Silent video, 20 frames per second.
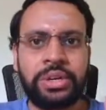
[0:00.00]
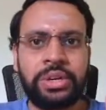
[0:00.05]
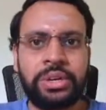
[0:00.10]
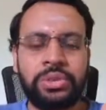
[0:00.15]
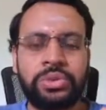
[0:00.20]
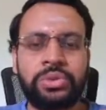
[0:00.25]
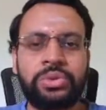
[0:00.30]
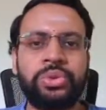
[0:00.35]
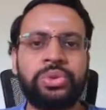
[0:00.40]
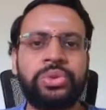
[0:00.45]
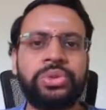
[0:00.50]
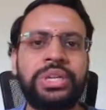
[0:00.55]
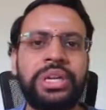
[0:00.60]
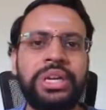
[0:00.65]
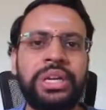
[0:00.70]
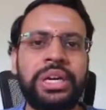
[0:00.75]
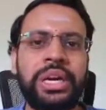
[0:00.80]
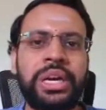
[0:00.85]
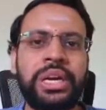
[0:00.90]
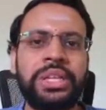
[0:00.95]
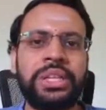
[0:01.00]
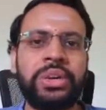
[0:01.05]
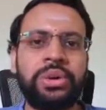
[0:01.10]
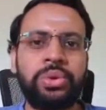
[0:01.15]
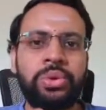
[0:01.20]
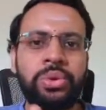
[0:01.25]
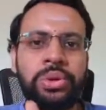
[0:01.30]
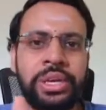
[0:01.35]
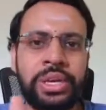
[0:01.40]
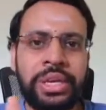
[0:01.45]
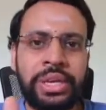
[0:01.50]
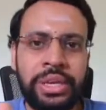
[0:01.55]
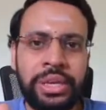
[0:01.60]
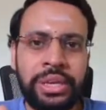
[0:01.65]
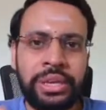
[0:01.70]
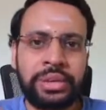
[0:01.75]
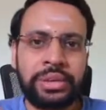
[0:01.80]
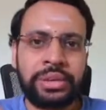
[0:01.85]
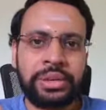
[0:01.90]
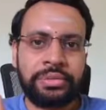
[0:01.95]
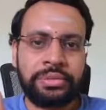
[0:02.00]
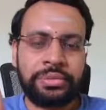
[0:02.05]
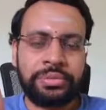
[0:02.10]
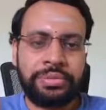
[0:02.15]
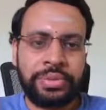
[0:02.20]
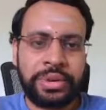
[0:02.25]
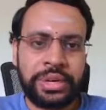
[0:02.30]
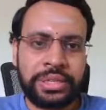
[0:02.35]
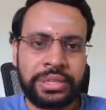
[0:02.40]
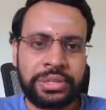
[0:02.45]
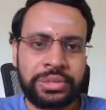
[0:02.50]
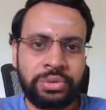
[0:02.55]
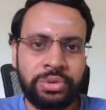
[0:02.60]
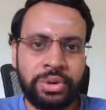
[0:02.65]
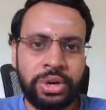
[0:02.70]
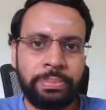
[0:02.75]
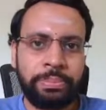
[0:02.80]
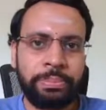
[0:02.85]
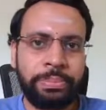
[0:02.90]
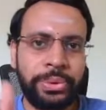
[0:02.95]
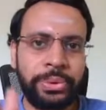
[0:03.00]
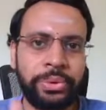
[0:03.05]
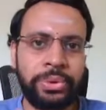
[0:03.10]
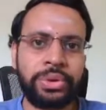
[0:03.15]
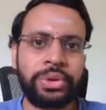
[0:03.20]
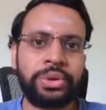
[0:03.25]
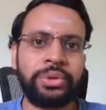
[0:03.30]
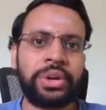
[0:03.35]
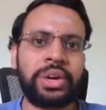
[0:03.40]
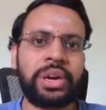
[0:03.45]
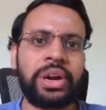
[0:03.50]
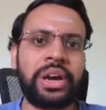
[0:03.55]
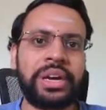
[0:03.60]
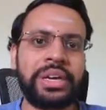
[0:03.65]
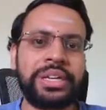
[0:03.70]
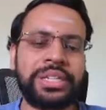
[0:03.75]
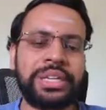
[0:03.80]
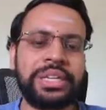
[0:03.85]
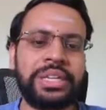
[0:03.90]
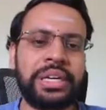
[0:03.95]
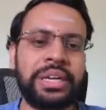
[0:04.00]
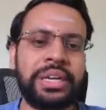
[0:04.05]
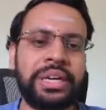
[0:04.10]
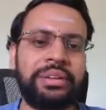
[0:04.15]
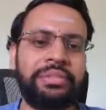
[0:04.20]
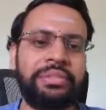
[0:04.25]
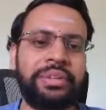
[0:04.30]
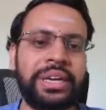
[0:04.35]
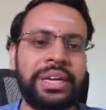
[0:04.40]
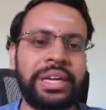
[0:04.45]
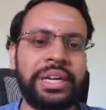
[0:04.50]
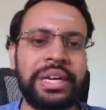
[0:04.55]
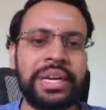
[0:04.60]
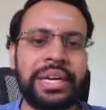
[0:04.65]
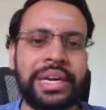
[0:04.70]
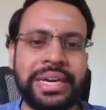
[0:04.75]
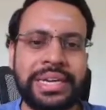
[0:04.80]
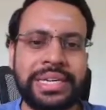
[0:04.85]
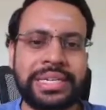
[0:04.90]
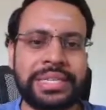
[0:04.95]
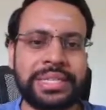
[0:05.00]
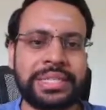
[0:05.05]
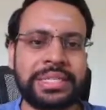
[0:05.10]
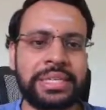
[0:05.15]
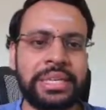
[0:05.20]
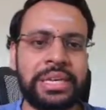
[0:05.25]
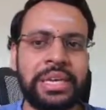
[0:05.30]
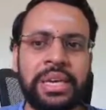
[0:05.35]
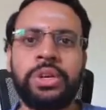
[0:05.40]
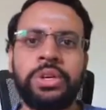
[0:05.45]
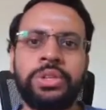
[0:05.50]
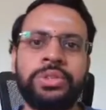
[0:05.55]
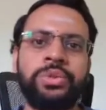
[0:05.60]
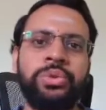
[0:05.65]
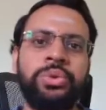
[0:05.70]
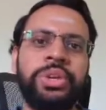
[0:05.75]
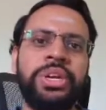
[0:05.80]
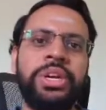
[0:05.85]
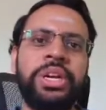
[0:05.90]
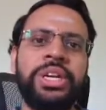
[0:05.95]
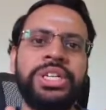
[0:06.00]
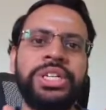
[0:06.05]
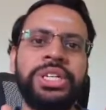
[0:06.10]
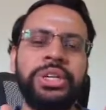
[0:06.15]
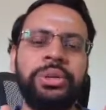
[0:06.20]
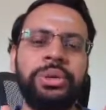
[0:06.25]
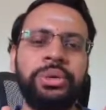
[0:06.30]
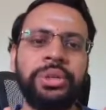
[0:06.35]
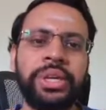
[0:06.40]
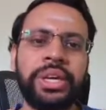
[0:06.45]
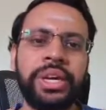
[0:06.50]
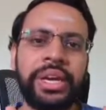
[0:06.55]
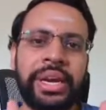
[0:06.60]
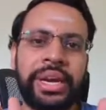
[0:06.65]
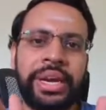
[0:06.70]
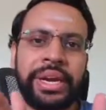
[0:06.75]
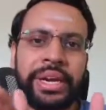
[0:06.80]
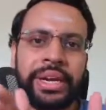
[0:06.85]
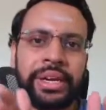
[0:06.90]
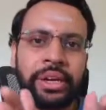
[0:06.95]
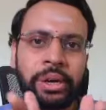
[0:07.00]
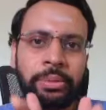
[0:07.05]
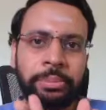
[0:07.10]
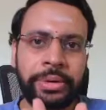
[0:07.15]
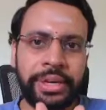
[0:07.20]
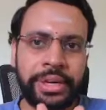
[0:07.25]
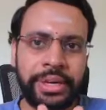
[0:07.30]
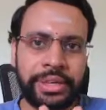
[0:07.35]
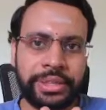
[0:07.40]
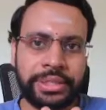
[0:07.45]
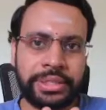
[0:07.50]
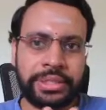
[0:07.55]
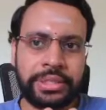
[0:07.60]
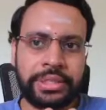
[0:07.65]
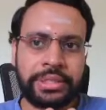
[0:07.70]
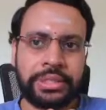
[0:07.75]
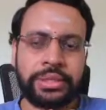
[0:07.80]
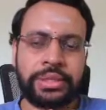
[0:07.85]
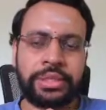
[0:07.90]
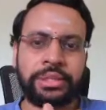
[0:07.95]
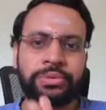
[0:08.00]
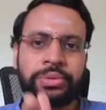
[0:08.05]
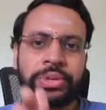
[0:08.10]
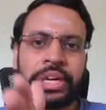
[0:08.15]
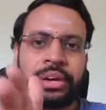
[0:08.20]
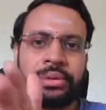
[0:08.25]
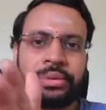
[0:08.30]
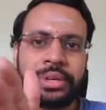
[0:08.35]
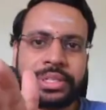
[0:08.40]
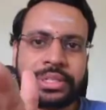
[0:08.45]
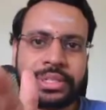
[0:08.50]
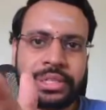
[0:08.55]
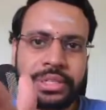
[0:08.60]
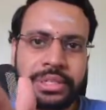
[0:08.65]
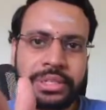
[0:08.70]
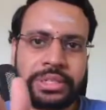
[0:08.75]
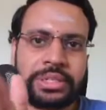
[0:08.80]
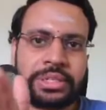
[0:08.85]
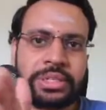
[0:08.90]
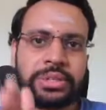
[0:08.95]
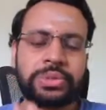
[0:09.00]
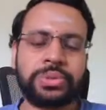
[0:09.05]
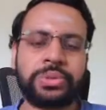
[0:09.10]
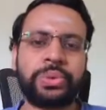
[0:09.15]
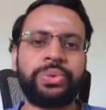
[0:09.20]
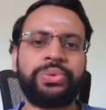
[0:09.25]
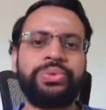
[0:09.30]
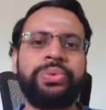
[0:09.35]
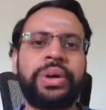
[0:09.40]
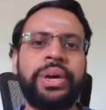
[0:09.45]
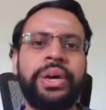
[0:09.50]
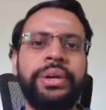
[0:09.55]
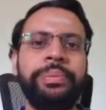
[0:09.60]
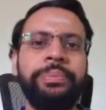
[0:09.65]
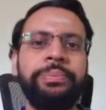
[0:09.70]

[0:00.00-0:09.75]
Those are not the only ways to compute your horizontal and vertical edges. So in addition to the gradient operators that we have discussed so far,